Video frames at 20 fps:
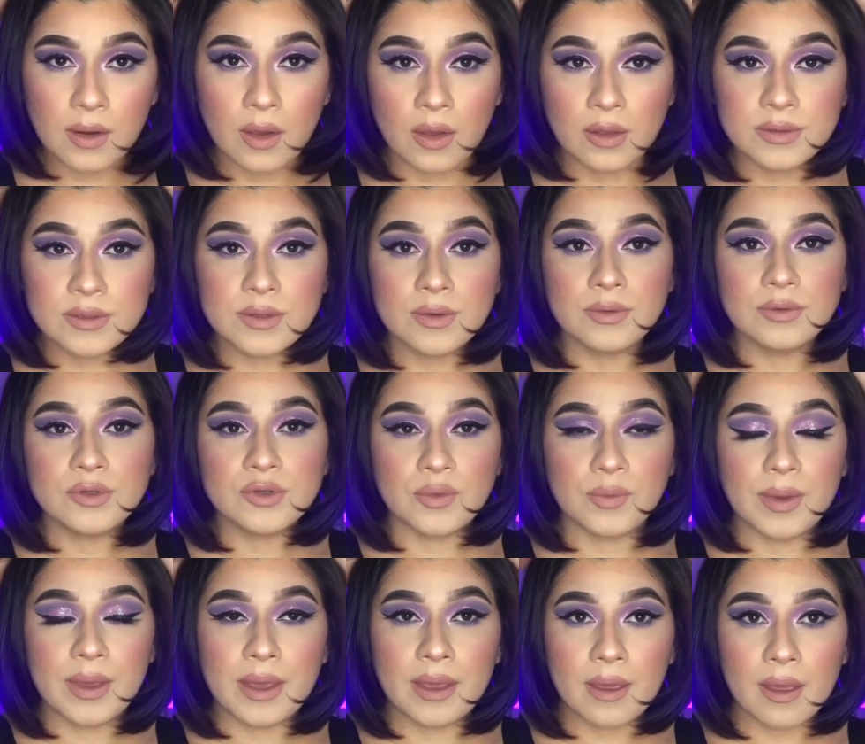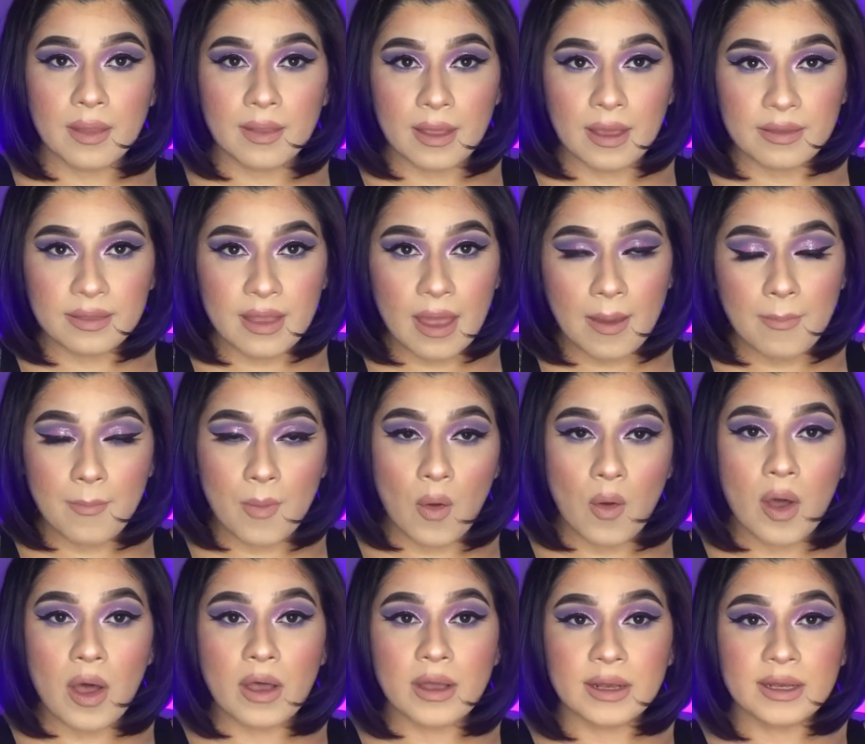also doing like that
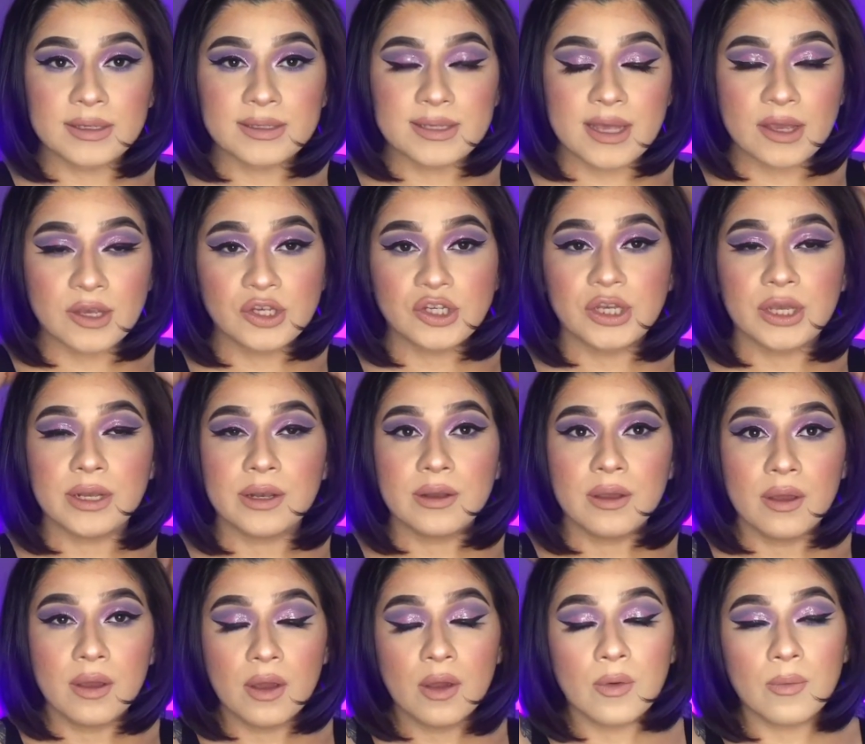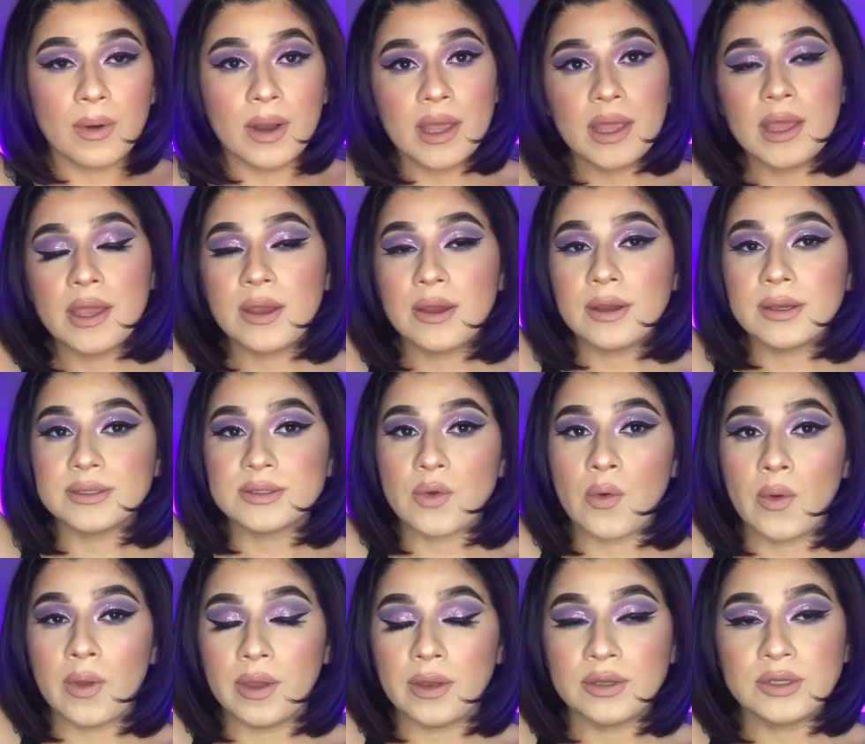mohawk section right here is
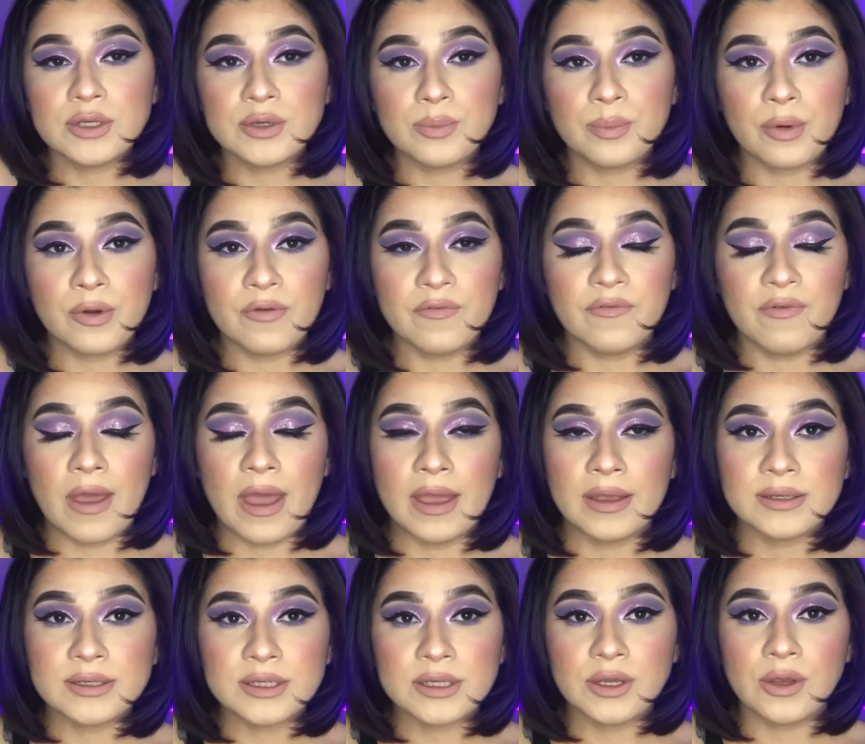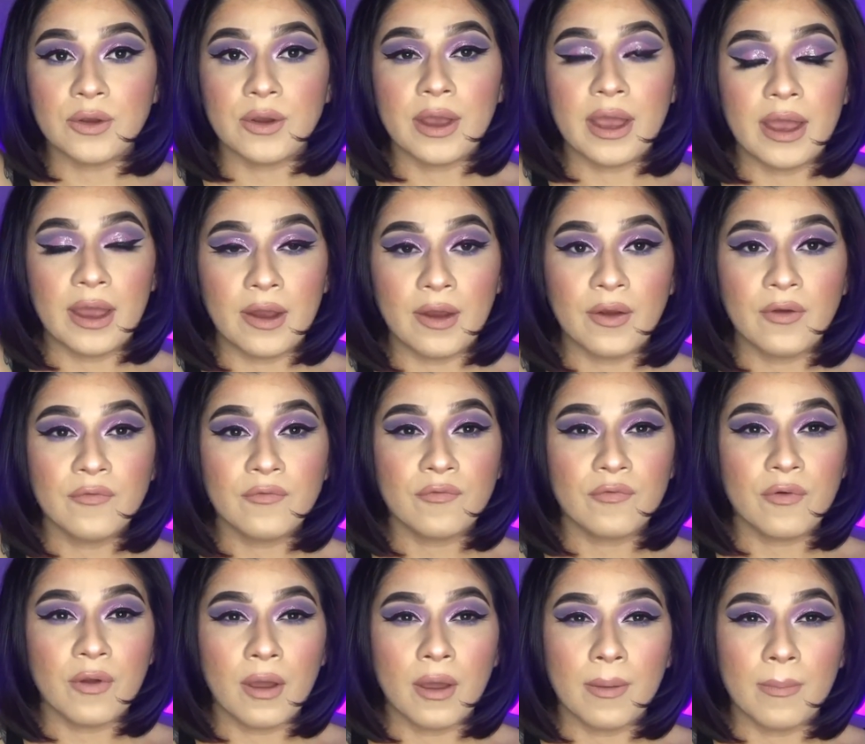going to prevent your hair
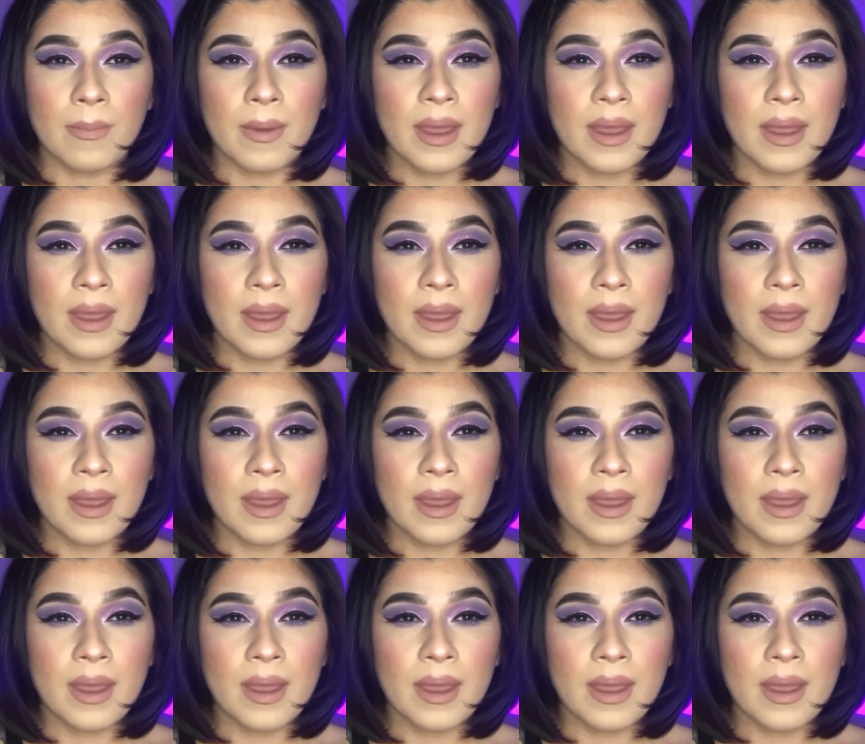from